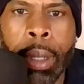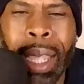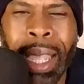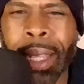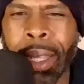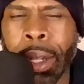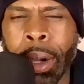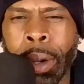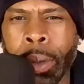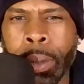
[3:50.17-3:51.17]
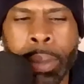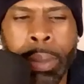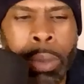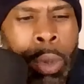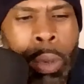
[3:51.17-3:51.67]
And, you know,
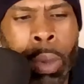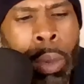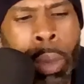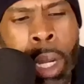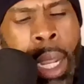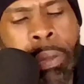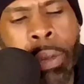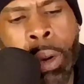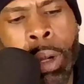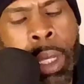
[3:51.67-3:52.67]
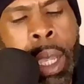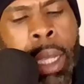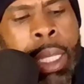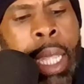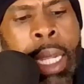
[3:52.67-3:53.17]
whatever
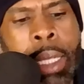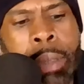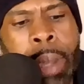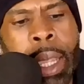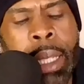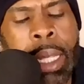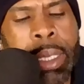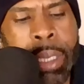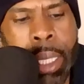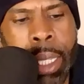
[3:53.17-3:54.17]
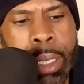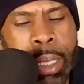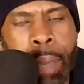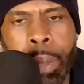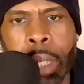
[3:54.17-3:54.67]
young ladies made this
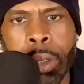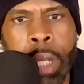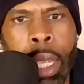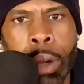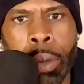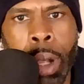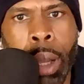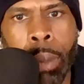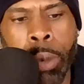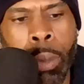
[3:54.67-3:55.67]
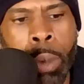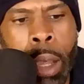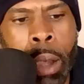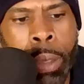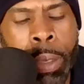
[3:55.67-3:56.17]
list, I bet you they don't come from
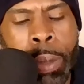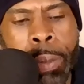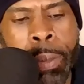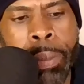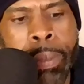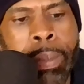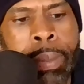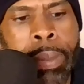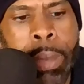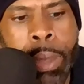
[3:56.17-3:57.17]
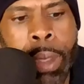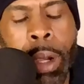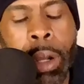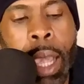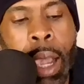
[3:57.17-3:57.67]
wealth.
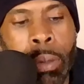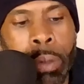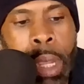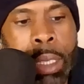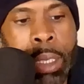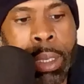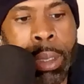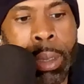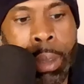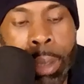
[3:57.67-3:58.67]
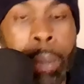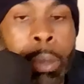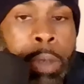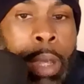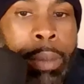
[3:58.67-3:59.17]
They're not rich. Some
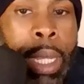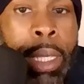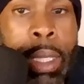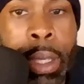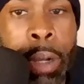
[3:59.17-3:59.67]
of them think that they're